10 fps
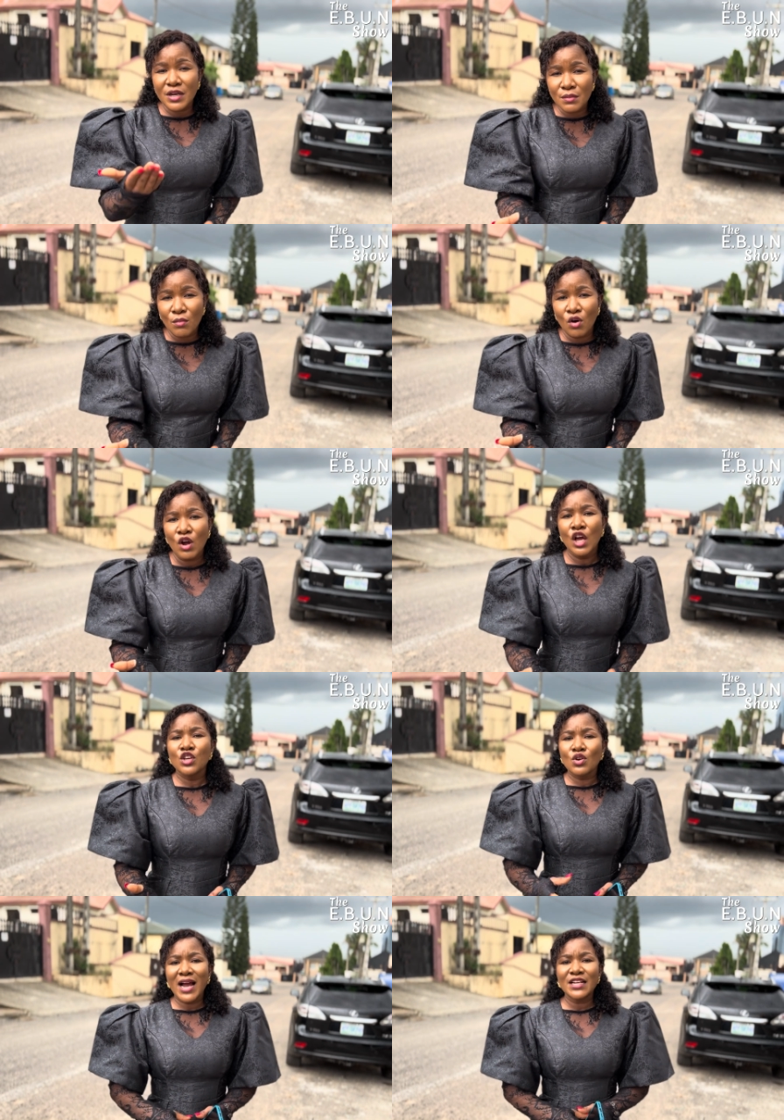more.
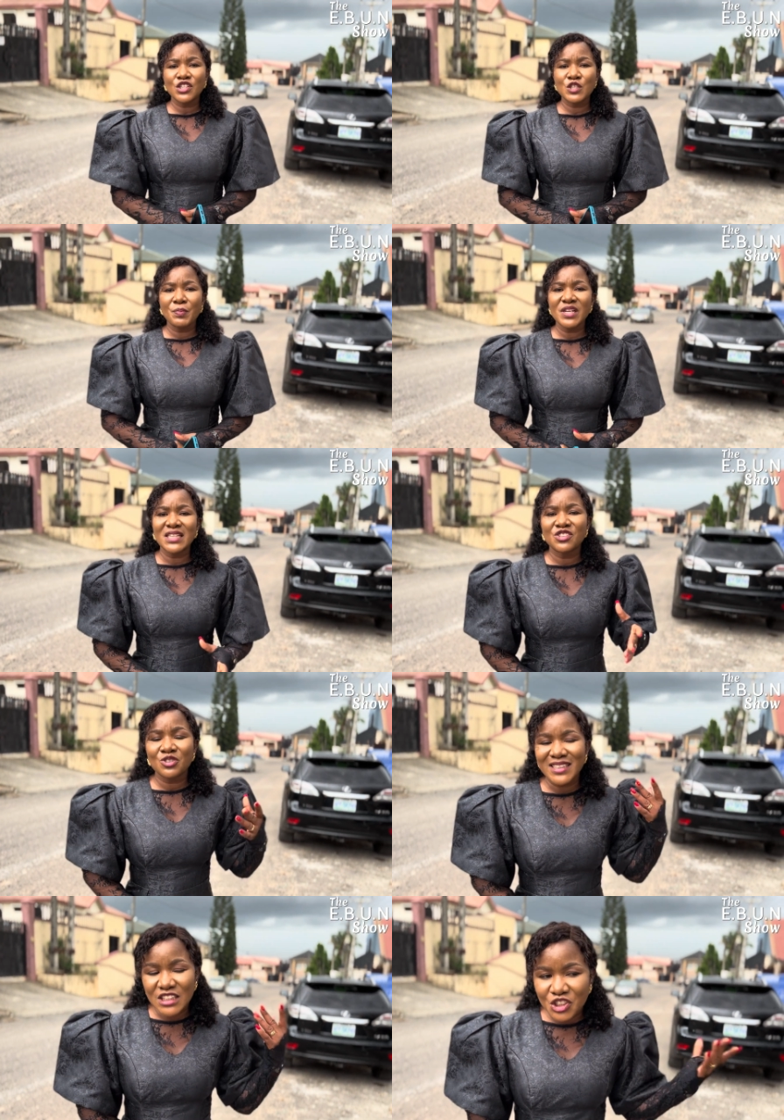You can't just bring the
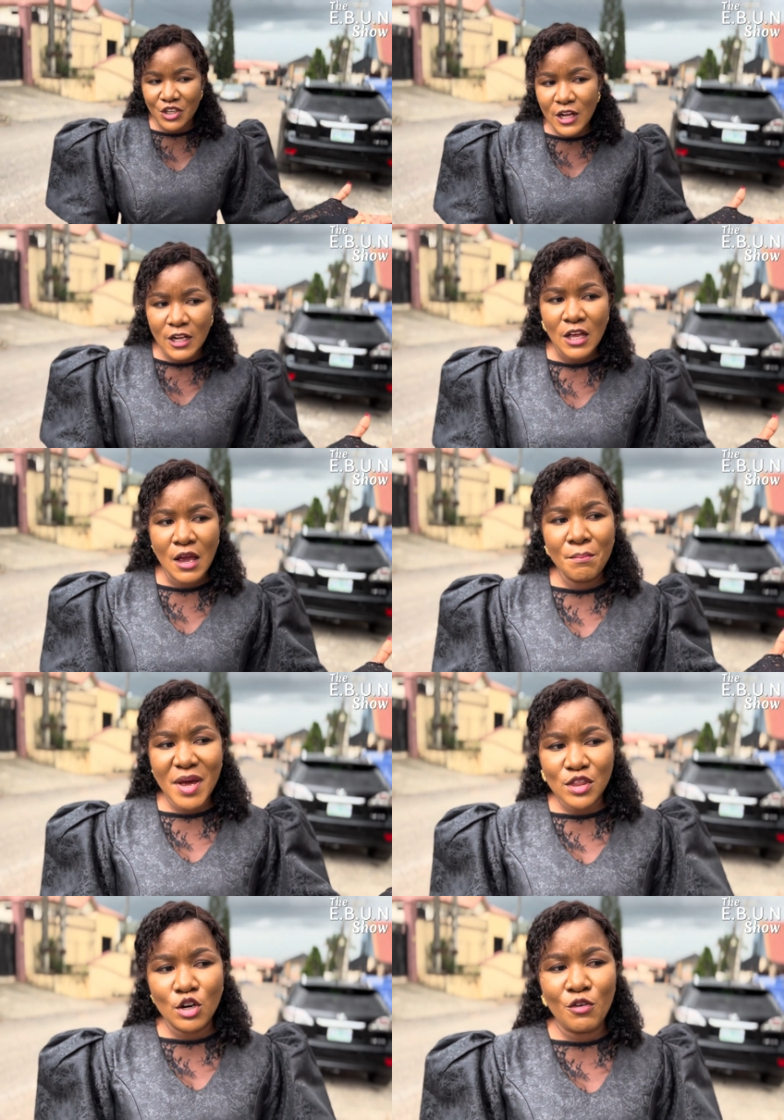traditional
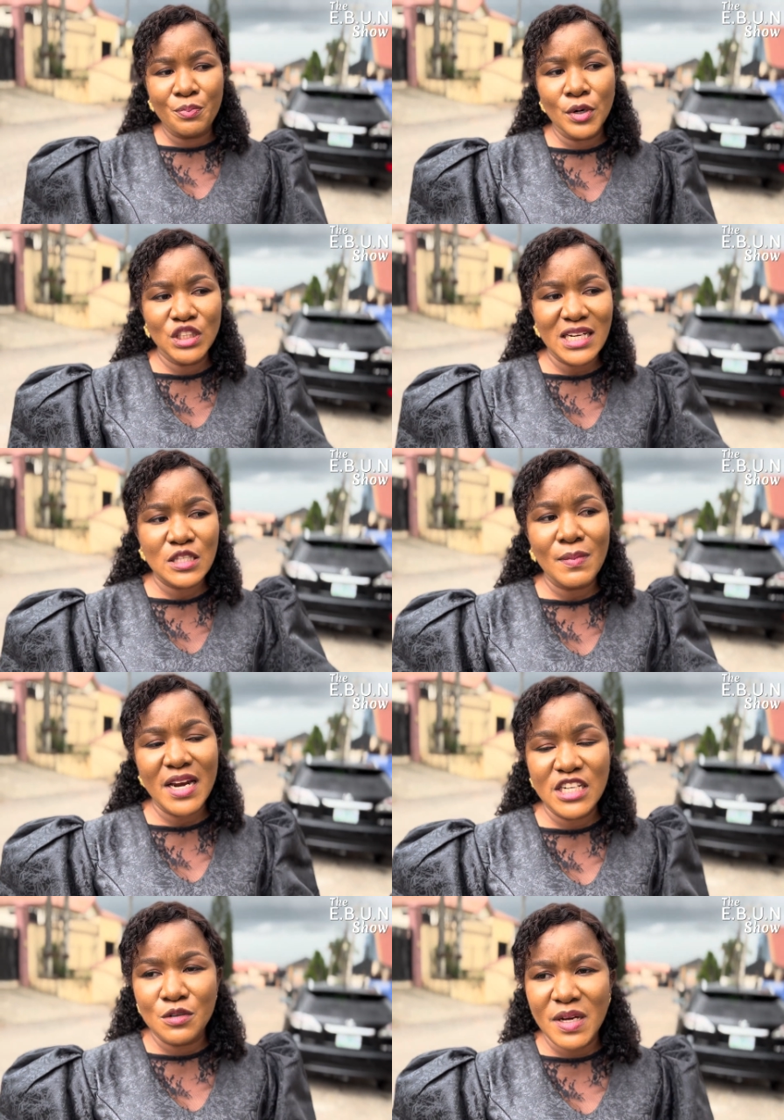method of project
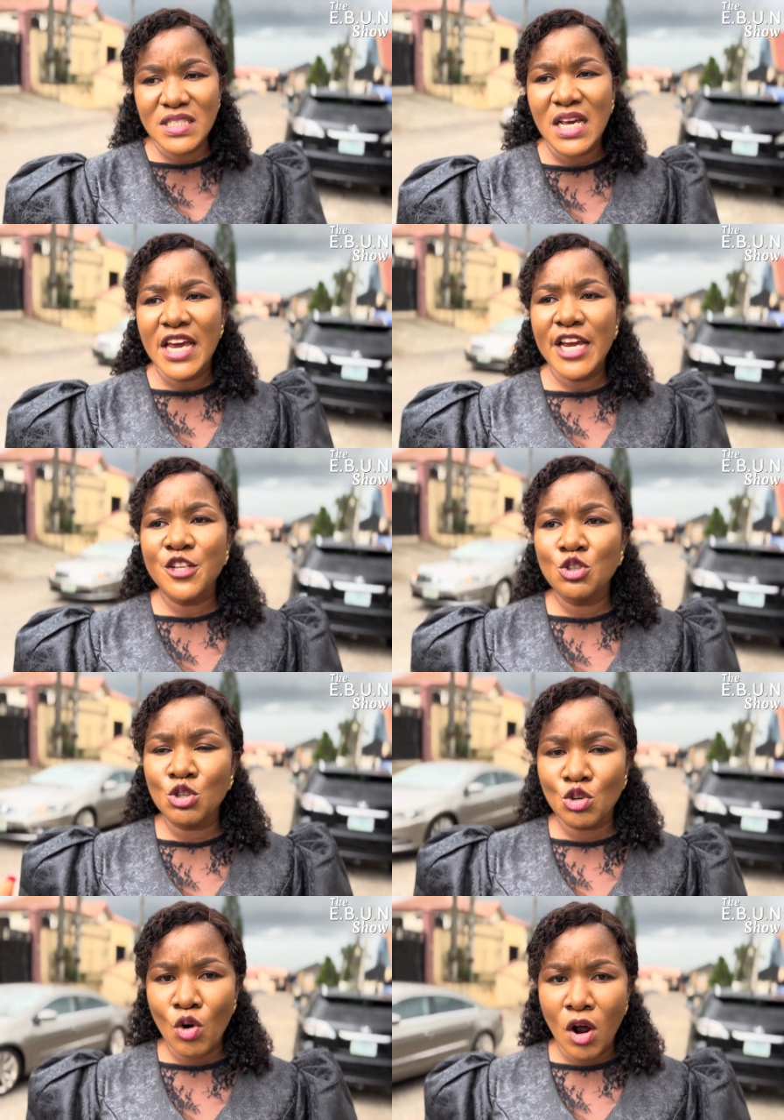management into
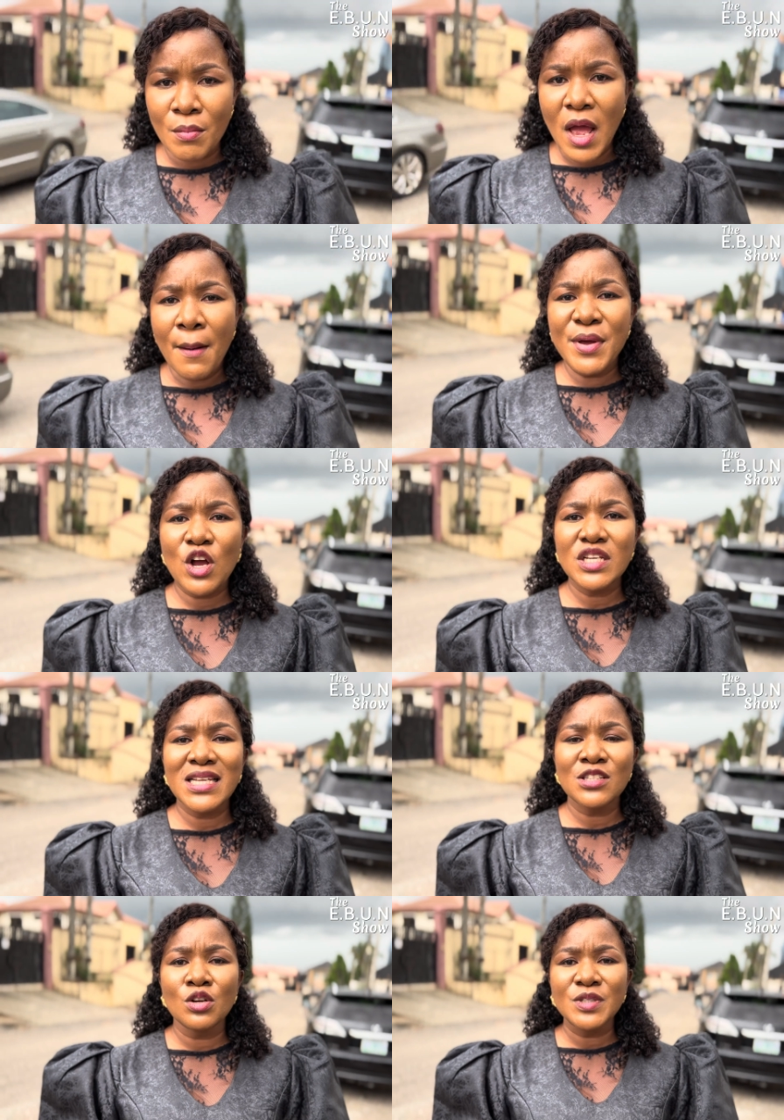Scrum, because there are
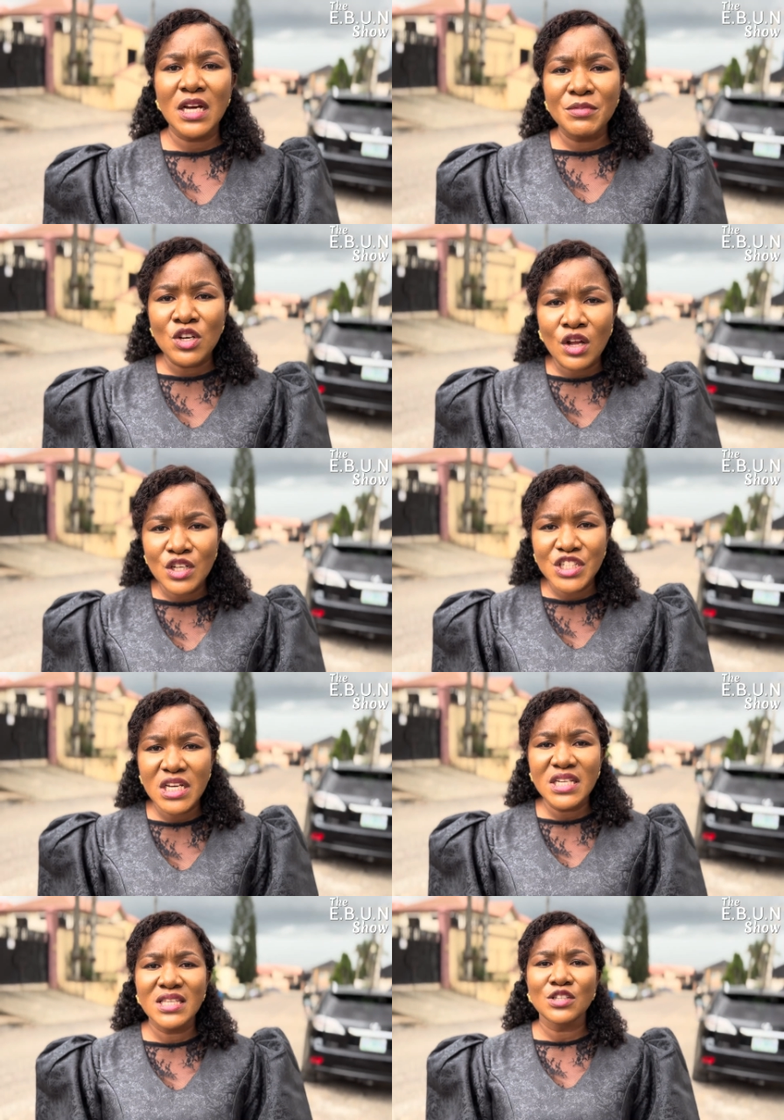some
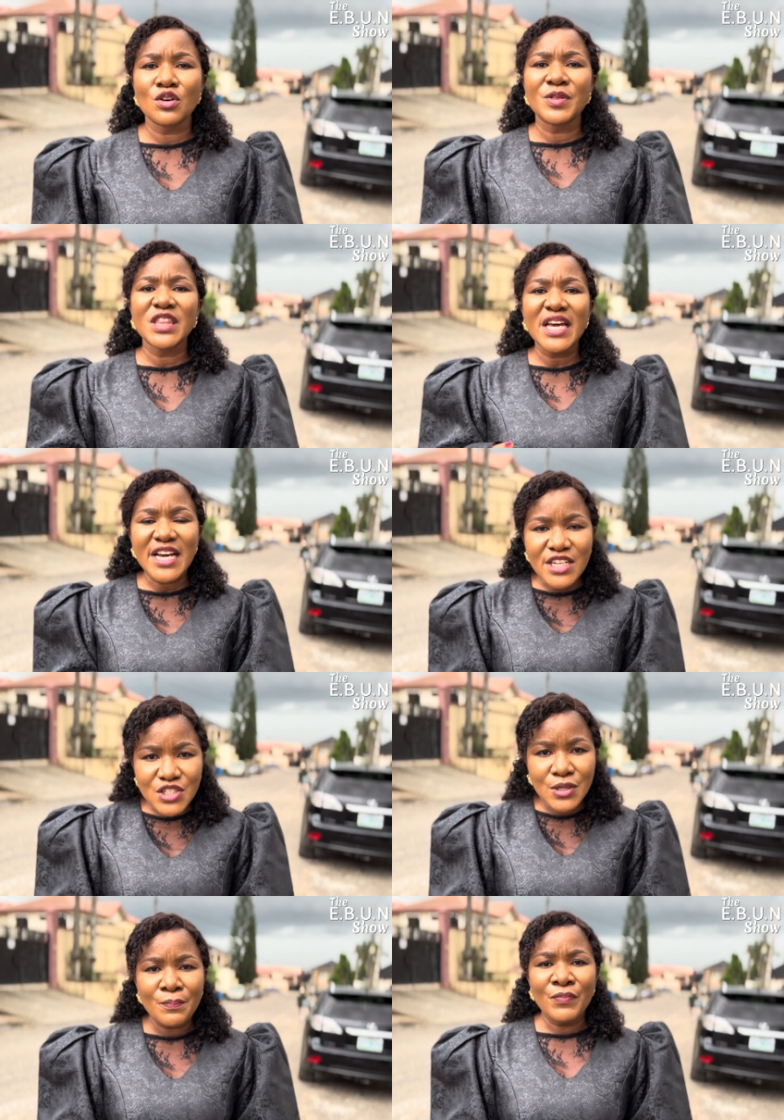terminologies, there's some
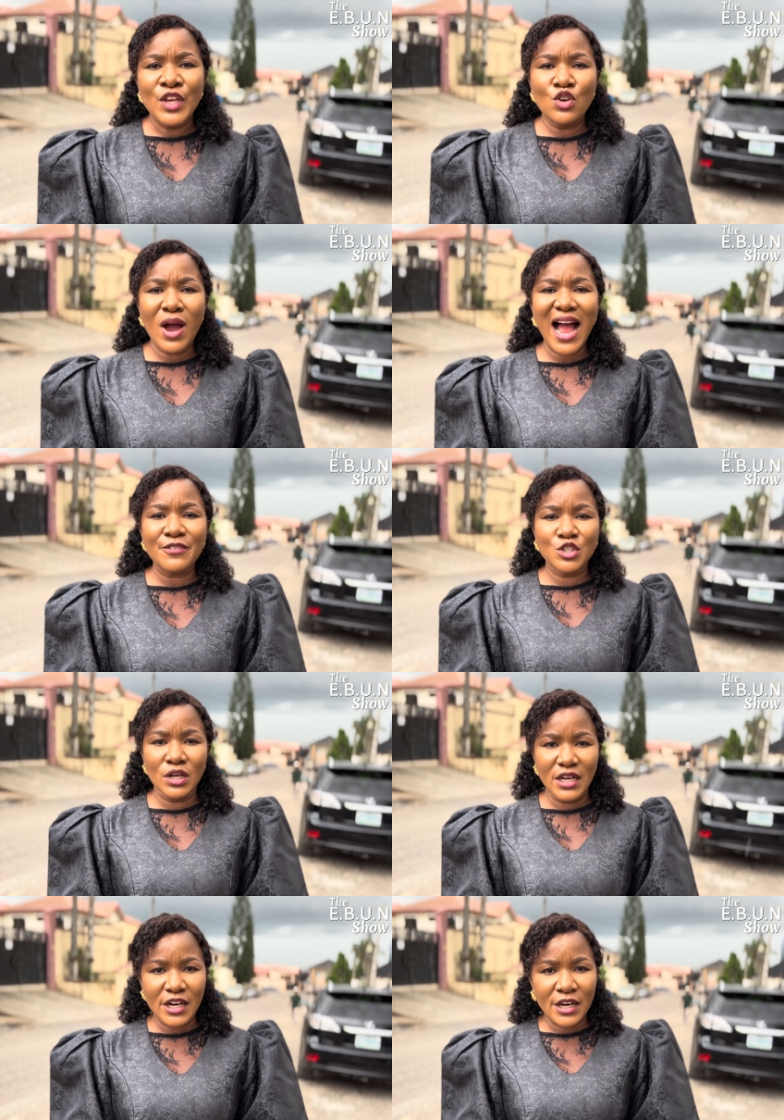things you have to
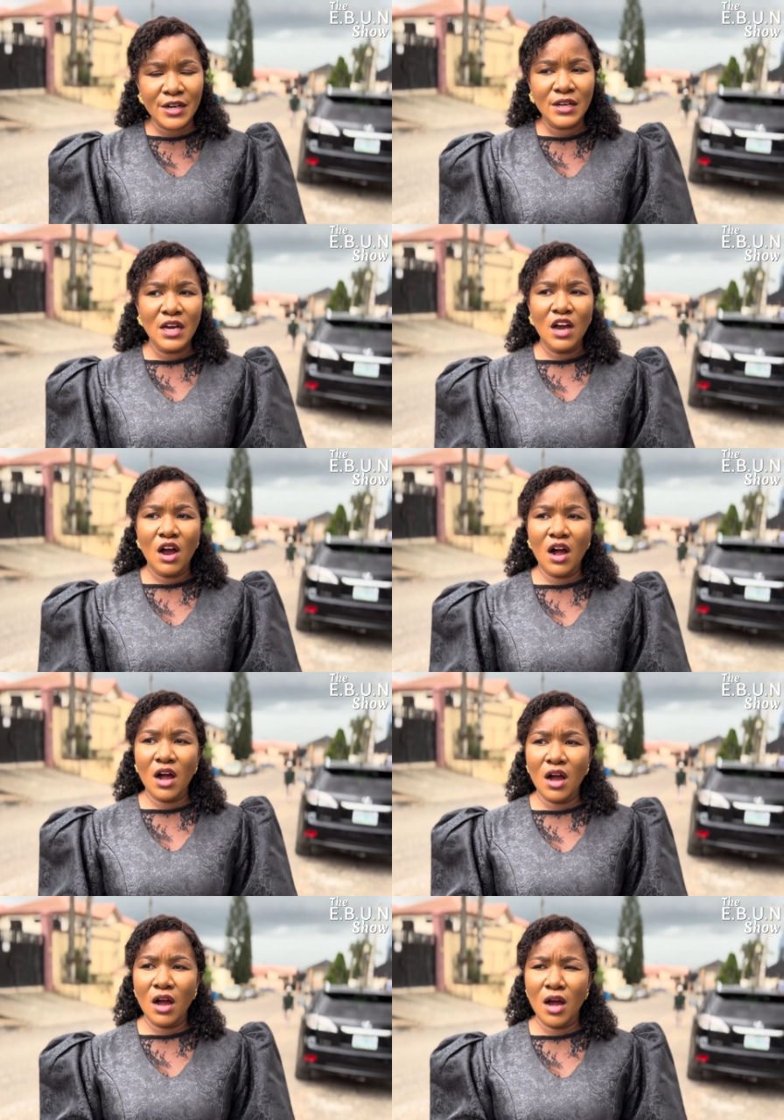learn
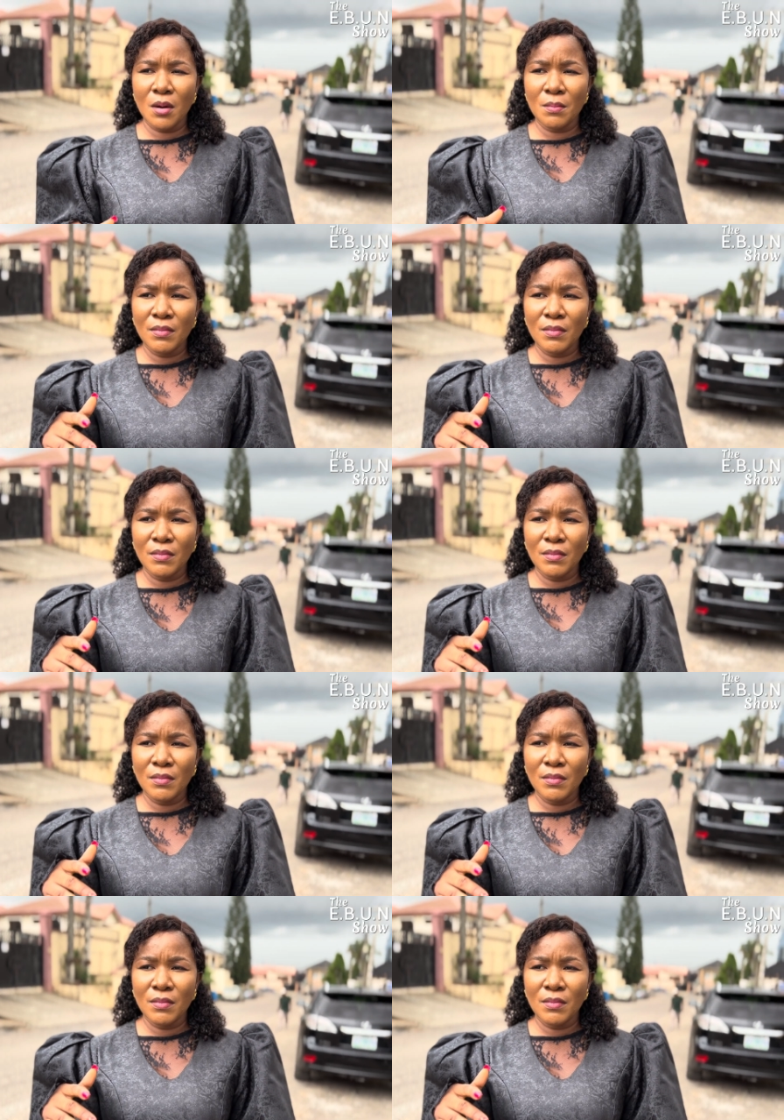and